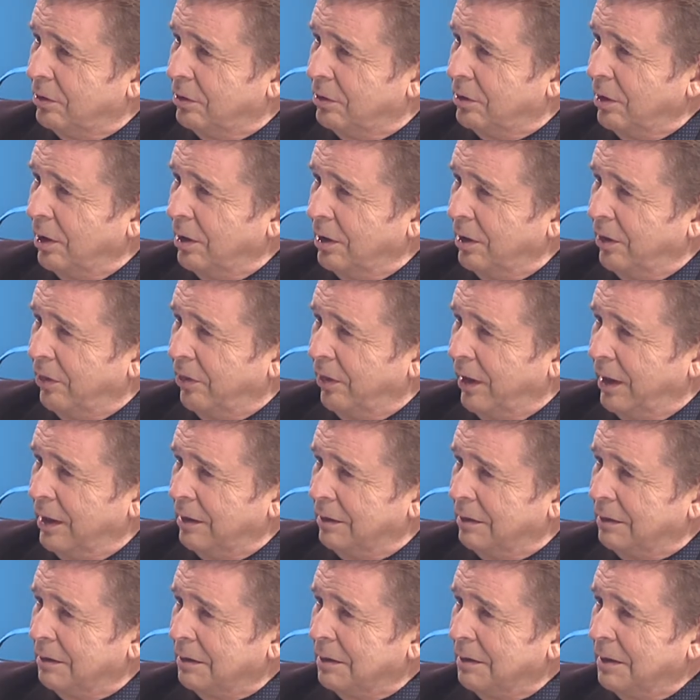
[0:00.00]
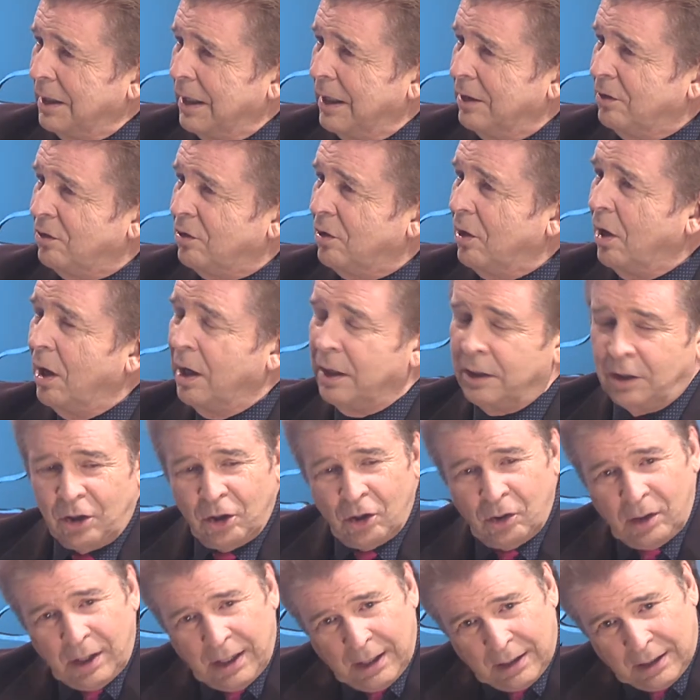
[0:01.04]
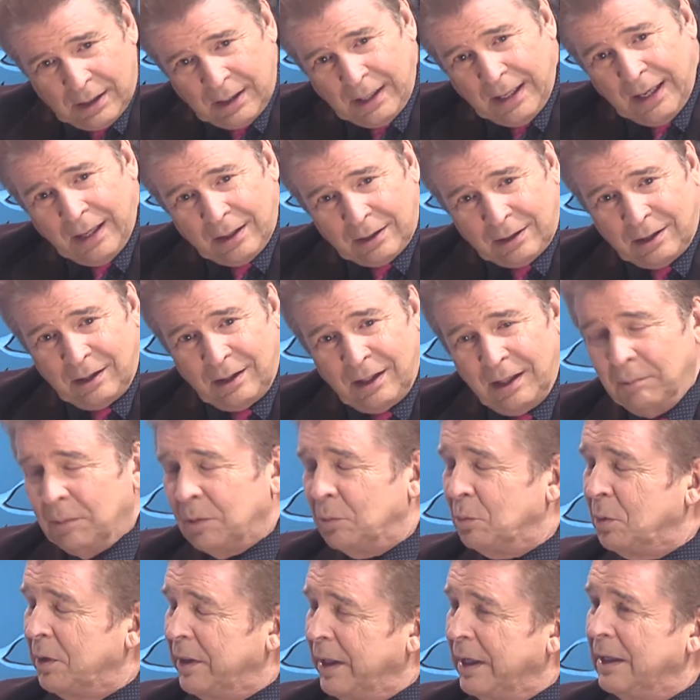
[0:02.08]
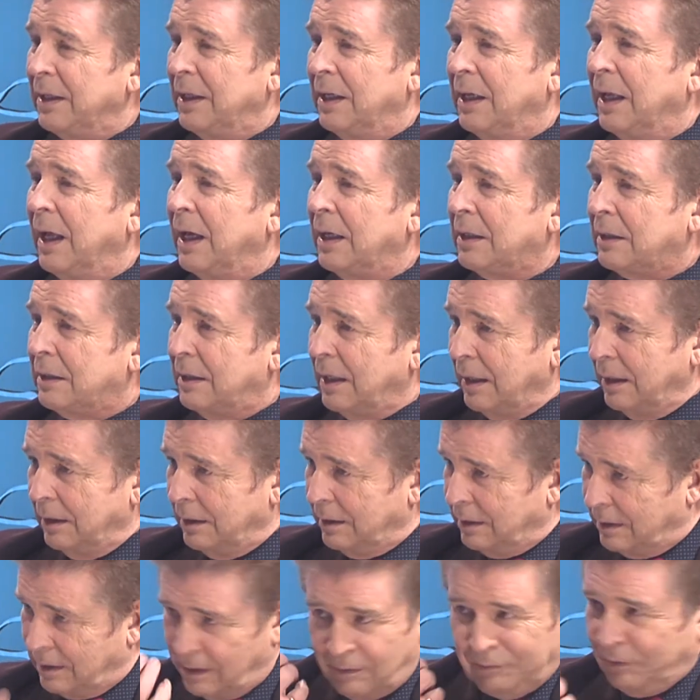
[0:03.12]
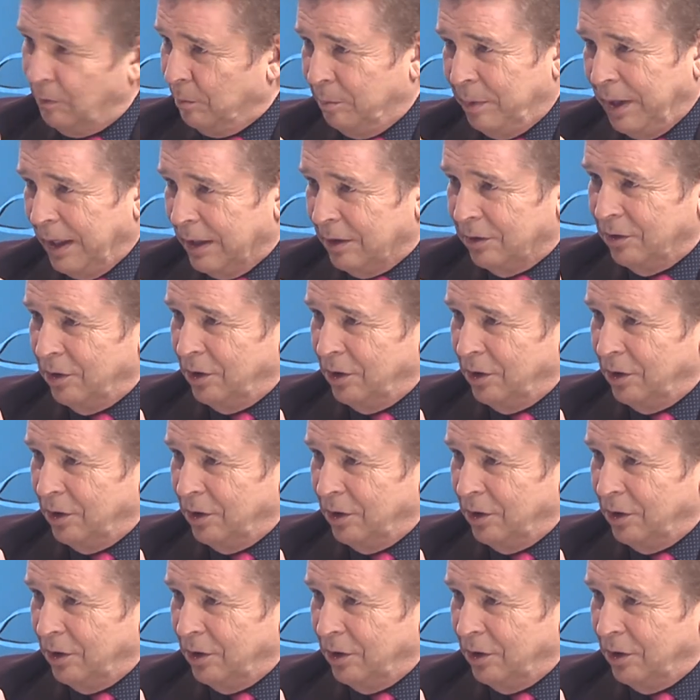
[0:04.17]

don't you think? It's like you hit it out to them, and with any luck, they give it back to